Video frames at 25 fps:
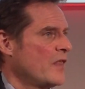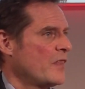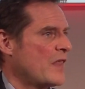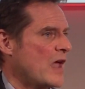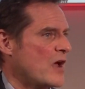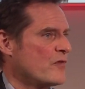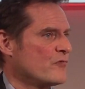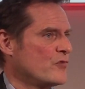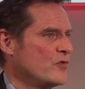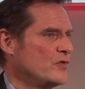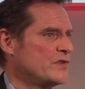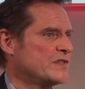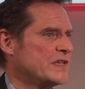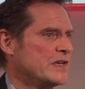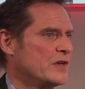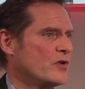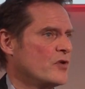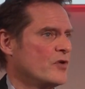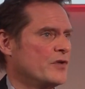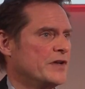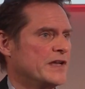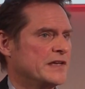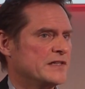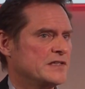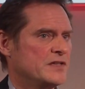That routing
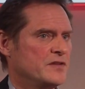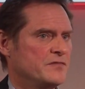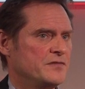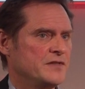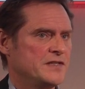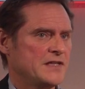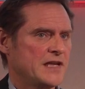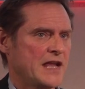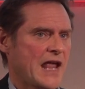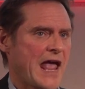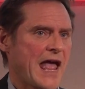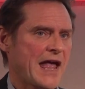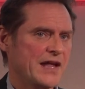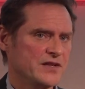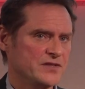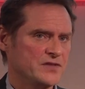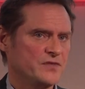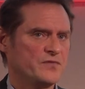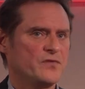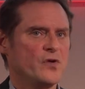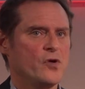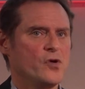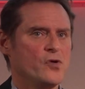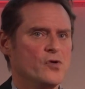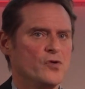connectivity has
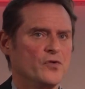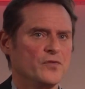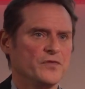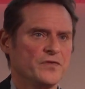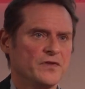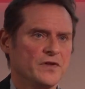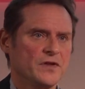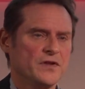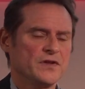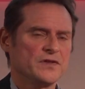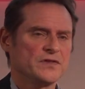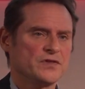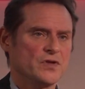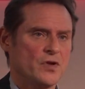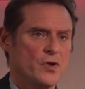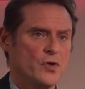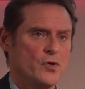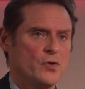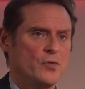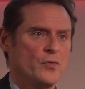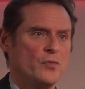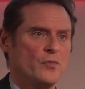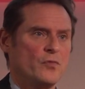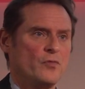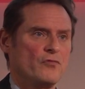evolved,
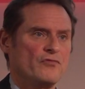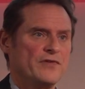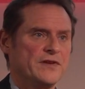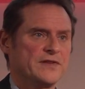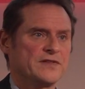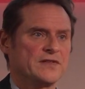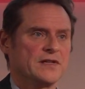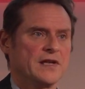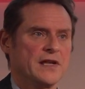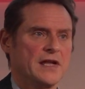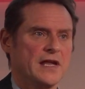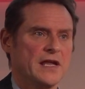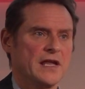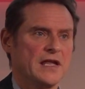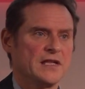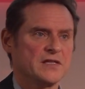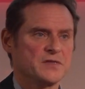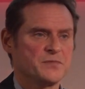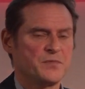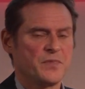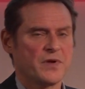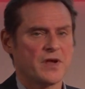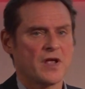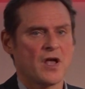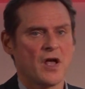so recently
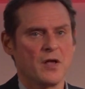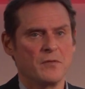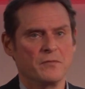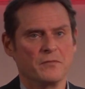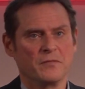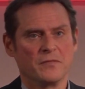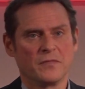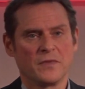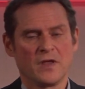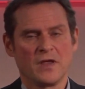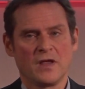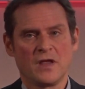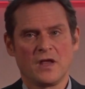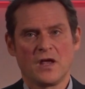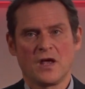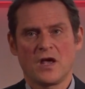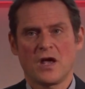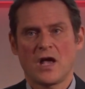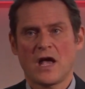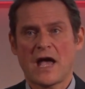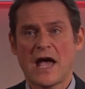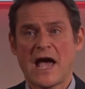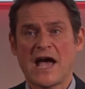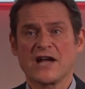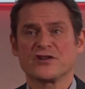it's become
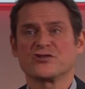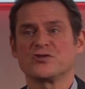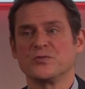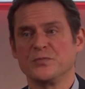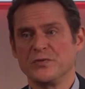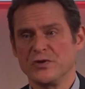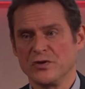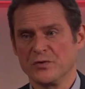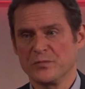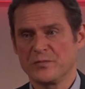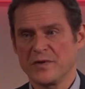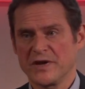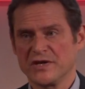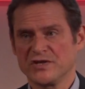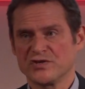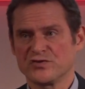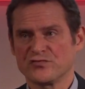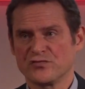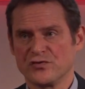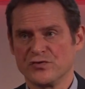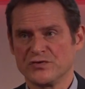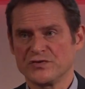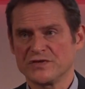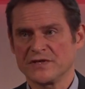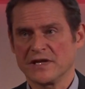
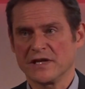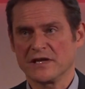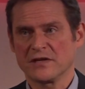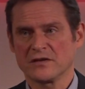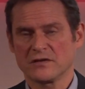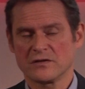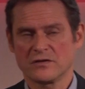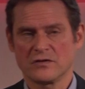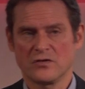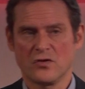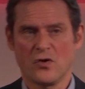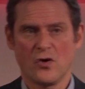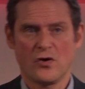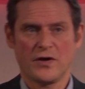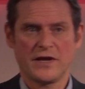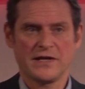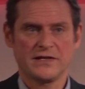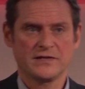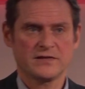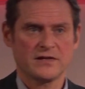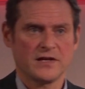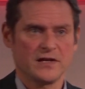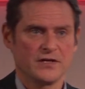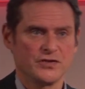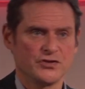attribute-based routing, not
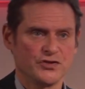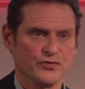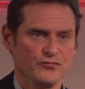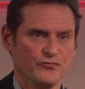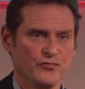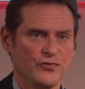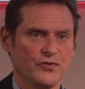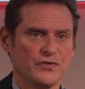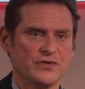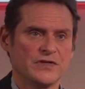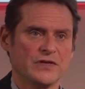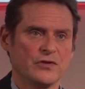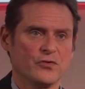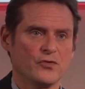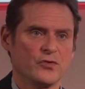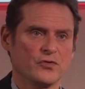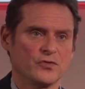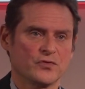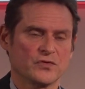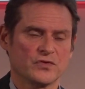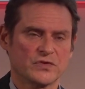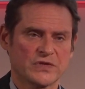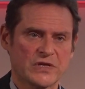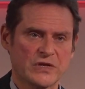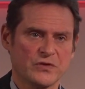intelligent routing or
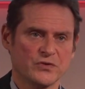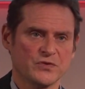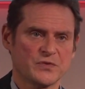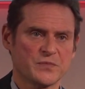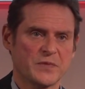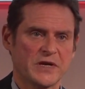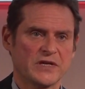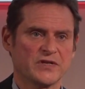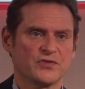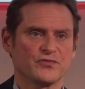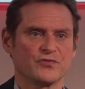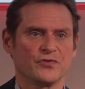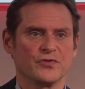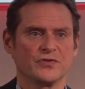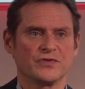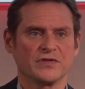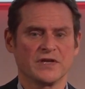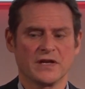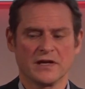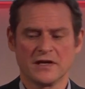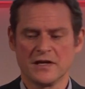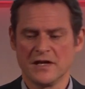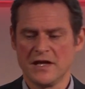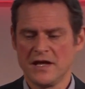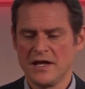skills-based
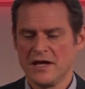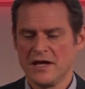routing.